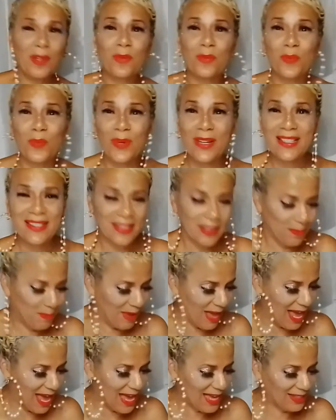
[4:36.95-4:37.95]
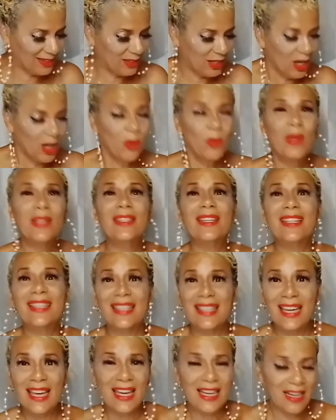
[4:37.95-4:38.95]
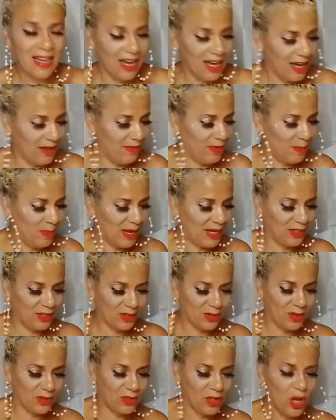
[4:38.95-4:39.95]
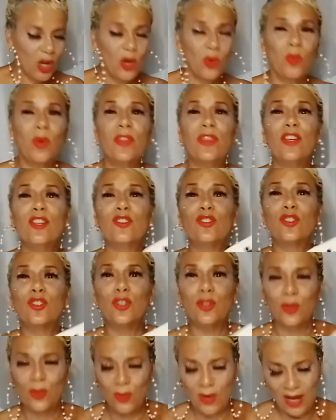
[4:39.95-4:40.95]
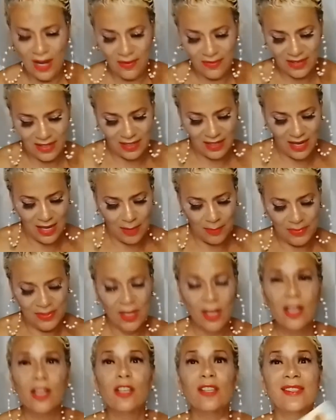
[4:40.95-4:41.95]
recent past with the King of Pentacles, with the Two of Clubs,